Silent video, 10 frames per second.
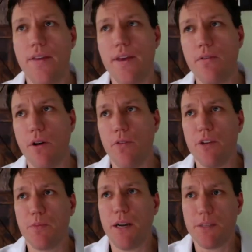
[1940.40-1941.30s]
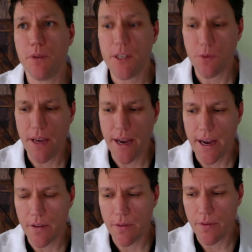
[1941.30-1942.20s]
think one of the responsibilities we
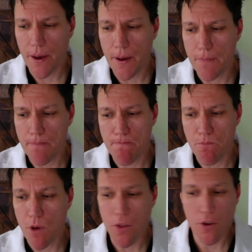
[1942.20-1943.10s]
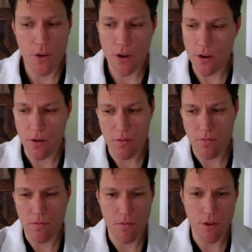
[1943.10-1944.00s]
have, whether you're
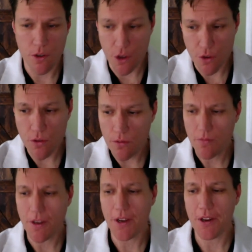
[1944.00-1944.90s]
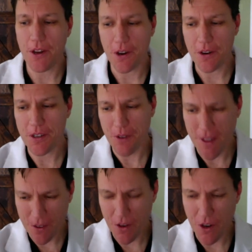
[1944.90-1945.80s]
doing
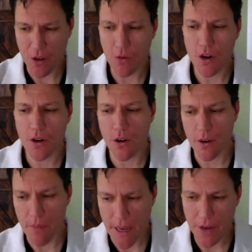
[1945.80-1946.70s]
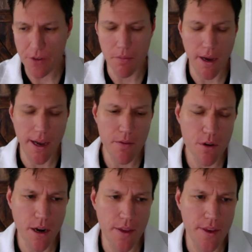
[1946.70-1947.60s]
your work or me doing my
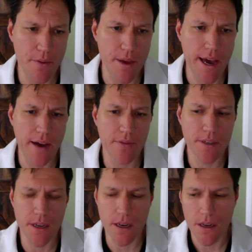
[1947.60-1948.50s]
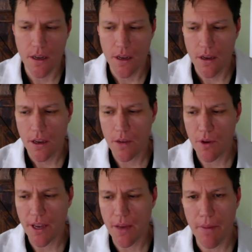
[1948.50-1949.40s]
work, I think we have to
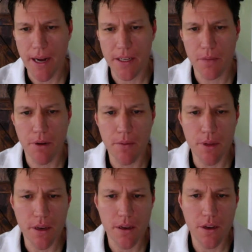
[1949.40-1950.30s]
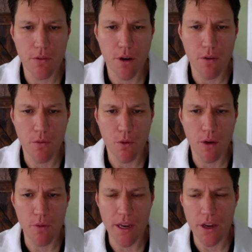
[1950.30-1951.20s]
communicate back to the public,
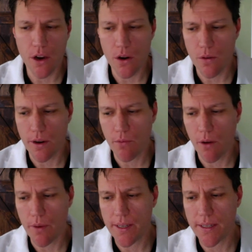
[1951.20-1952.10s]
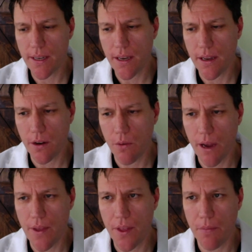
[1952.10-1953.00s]
what we know and what we see in a
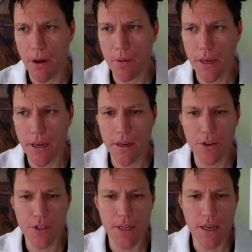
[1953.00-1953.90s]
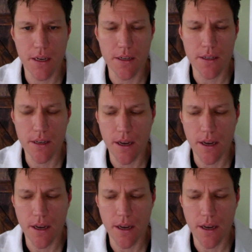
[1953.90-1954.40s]
way the public can understand.